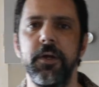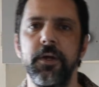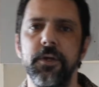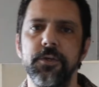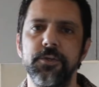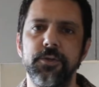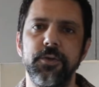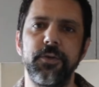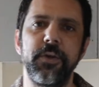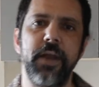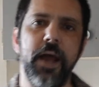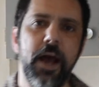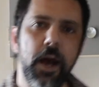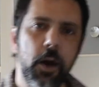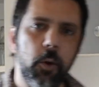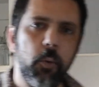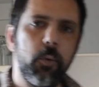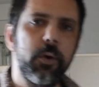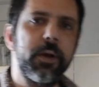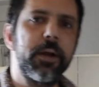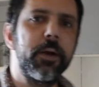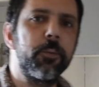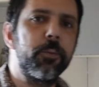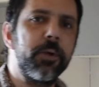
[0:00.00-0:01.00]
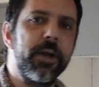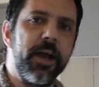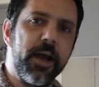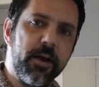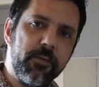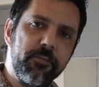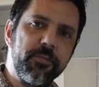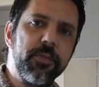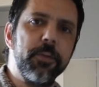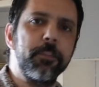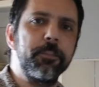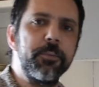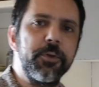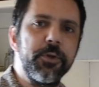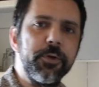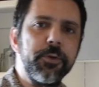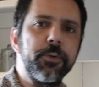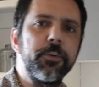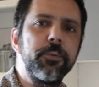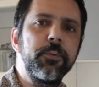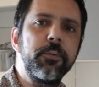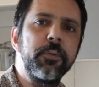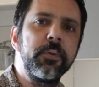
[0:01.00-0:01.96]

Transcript: So now what I would have them do